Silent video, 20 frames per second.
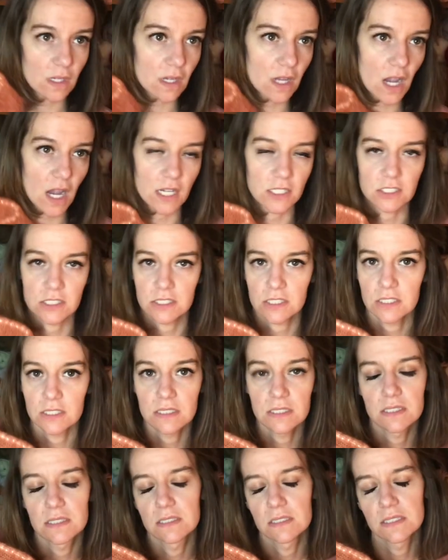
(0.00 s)
Gosh,
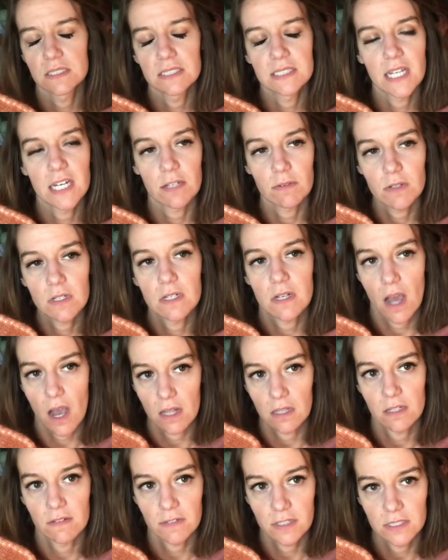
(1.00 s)
does anyone
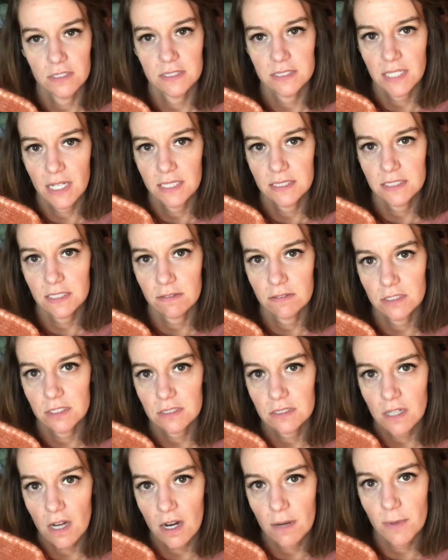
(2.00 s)
not love her designs? Can we
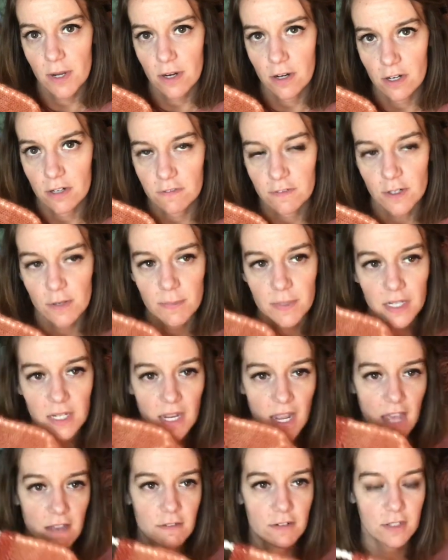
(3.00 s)
just talk about her for a
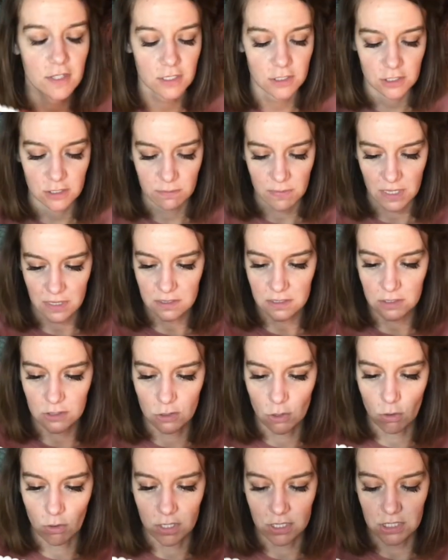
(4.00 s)
minute? Everything she makes is
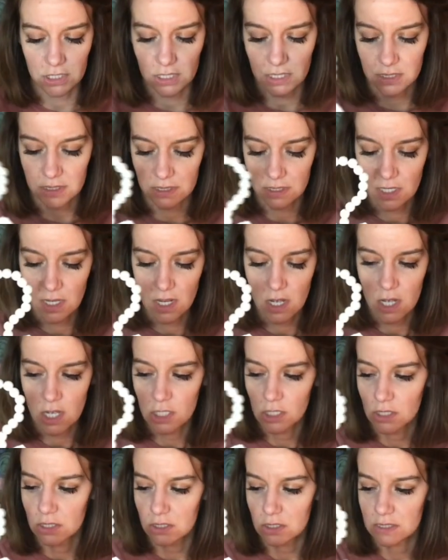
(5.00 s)
gorgeous,
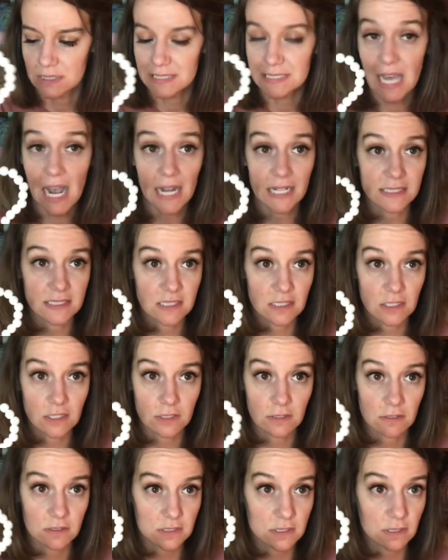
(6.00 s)
size
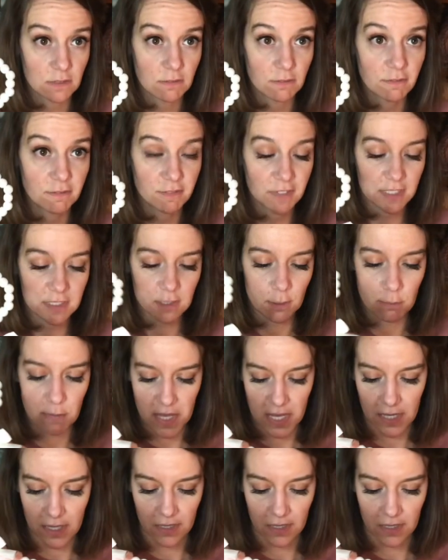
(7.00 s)
inclusive, fits and